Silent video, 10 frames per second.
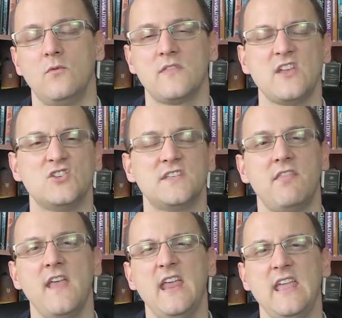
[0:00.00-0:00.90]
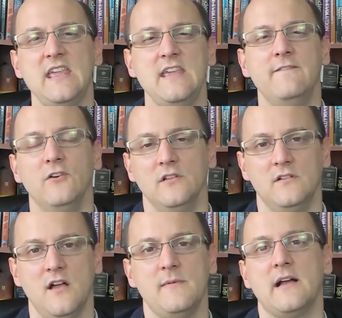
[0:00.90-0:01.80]
where they just think
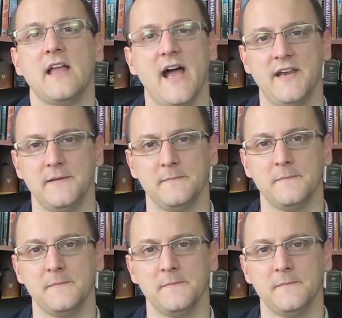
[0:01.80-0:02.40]
evil about God.